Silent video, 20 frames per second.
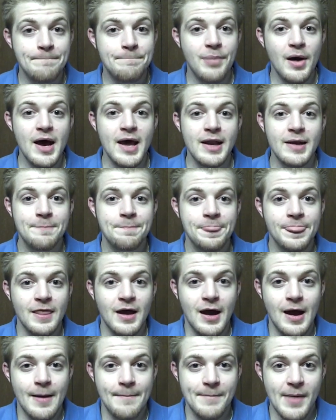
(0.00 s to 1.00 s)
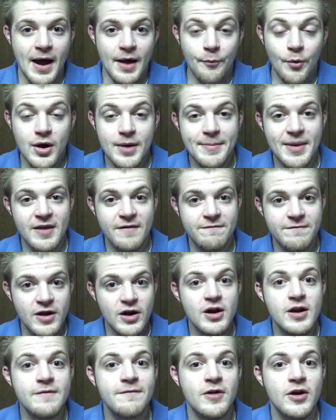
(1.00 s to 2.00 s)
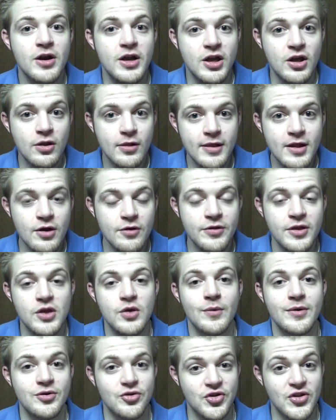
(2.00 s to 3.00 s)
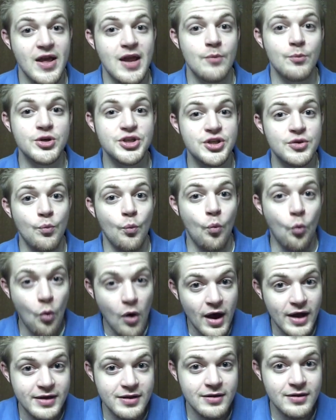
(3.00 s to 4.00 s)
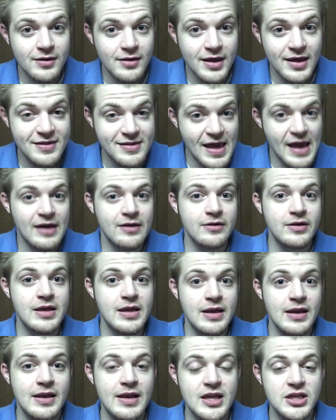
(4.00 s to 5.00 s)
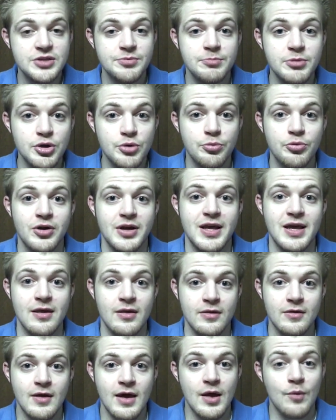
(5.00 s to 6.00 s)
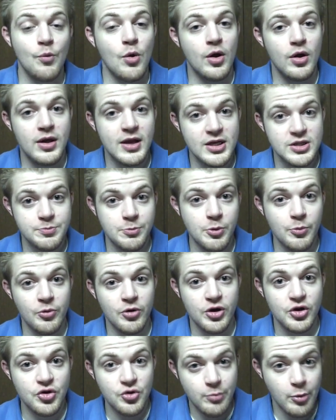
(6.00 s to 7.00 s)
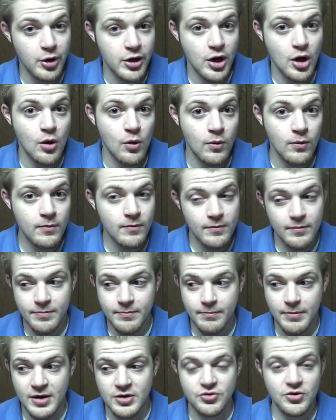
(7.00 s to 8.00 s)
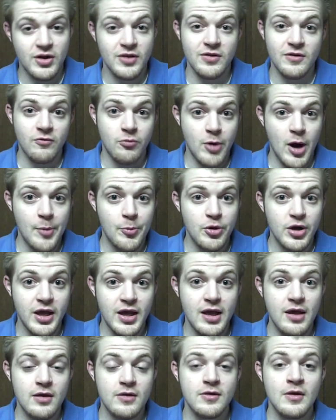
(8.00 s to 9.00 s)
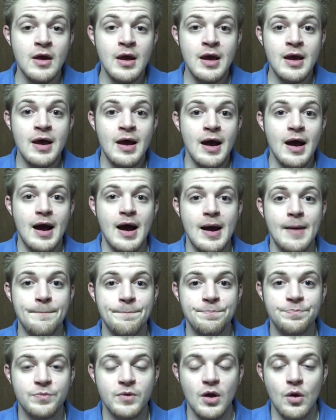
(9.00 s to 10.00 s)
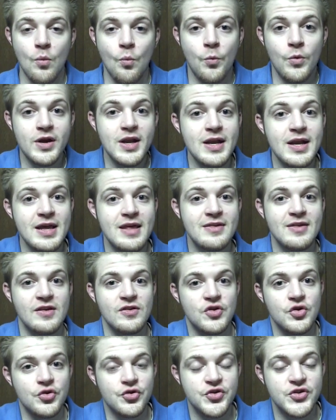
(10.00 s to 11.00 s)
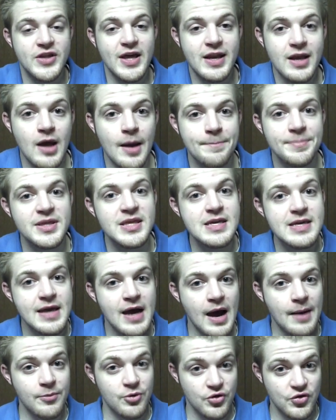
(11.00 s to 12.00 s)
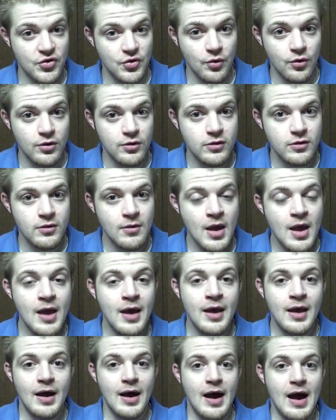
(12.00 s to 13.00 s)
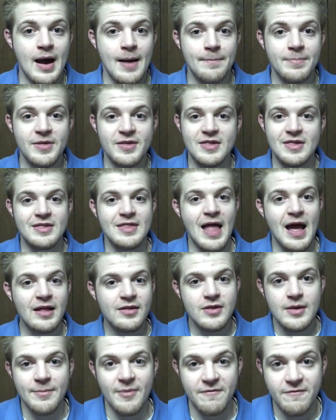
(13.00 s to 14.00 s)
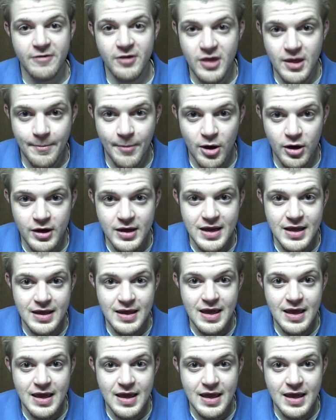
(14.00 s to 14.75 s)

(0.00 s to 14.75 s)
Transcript: But um, I want to make very, very clear that you understand what, what exactly Niche Blueprint is and what Niche Blueprint 2.0 by Transitive Property is. Um, what it is is you're setting up e-commerce stores. Um, this is not some affiliate marketing